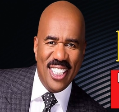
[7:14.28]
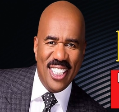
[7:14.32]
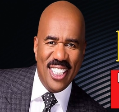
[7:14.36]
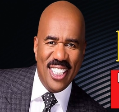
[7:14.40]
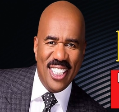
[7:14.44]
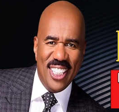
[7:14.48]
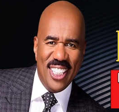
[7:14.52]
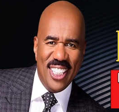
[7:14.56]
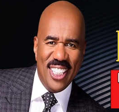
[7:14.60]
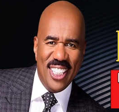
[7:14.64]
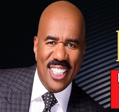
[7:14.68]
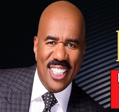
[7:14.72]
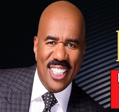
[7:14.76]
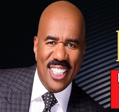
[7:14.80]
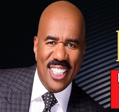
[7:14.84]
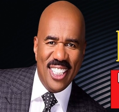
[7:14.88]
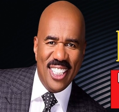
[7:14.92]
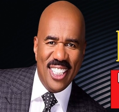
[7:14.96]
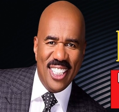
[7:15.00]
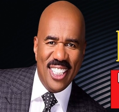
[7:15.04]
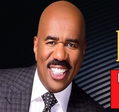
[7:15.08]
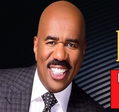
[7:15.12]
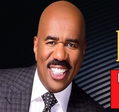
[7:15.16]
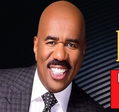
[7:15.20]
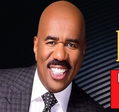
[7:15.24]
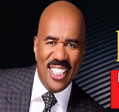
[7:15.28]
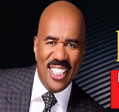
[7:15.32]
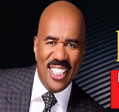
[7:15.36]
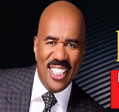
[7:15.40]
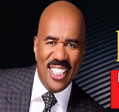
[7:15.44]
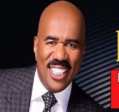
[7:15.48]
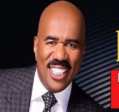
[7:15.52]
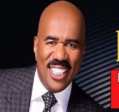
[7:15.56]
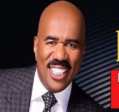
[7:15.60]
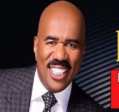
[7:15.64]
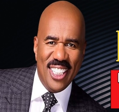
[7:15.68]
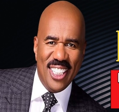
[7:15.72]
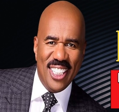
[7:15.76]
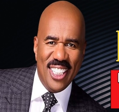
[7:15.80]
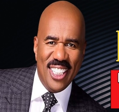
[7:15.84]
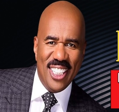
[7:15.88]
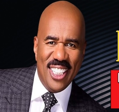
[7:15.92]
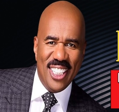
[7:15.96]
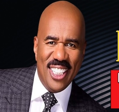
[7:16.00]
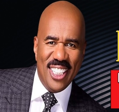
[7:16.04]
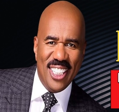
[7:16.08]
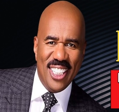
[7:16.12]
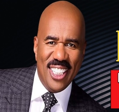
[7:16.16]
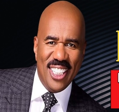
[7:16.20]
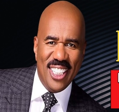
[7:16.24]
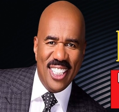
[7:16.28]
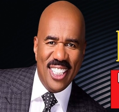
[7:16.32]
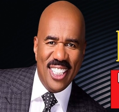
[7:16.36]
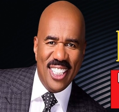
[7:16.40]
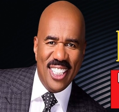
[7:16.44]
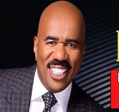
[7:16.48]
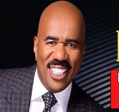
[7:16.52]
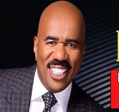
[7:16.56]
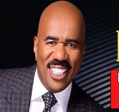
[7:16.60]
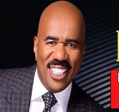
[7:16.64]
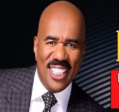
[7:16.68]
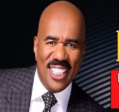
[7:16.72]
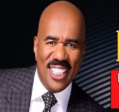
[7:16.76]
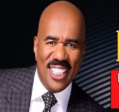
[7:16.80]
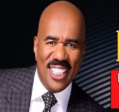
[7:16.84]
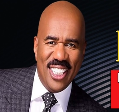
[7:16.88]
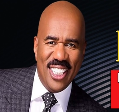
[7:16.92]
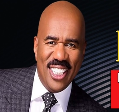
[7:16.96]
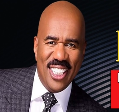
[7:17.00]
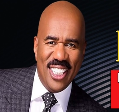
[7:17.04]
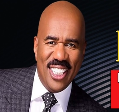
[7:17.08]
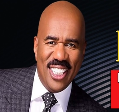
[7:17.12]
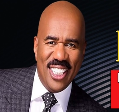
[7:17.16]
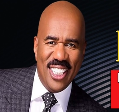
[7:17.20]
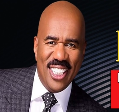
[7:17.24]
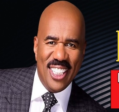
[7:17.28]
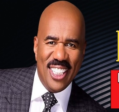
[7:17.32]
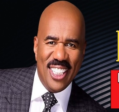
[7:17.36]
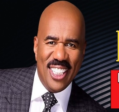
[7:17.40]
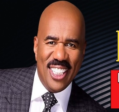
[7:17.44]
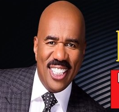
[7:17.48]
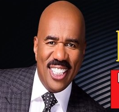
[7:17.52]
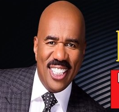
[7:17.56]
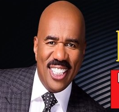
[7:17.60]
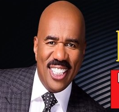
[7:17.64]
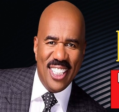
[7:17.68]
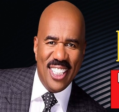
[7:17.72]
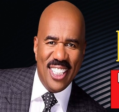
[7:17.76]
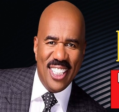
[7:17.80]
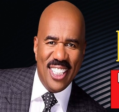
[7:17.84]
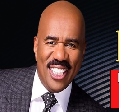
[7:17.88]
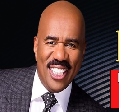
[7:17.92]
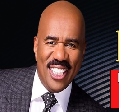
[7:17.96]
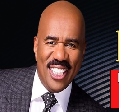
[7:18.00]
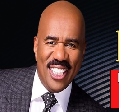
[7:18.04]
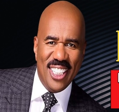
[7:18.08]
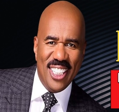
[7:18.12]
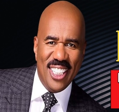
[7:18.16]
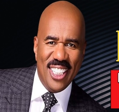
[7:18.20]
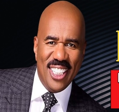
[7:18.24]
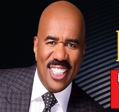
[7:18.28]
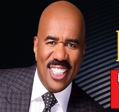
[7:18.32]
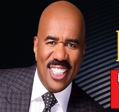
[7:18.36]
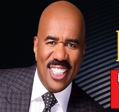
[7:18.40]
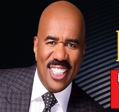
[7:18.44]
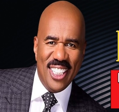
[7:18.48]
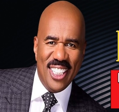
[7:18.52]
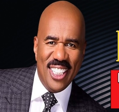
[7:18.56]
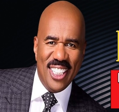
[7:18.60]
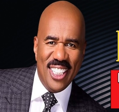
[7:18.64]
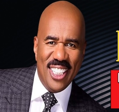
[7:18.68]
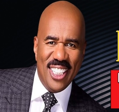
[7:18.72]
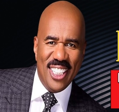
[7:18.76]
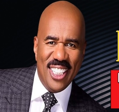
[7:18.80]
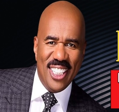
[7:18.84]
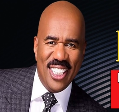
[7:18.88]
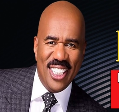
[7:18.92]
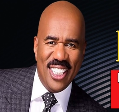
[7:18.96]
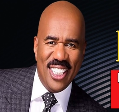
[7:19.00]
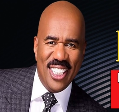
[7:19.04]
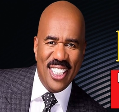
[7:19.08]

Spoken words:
This is a still picture; no speech is visible.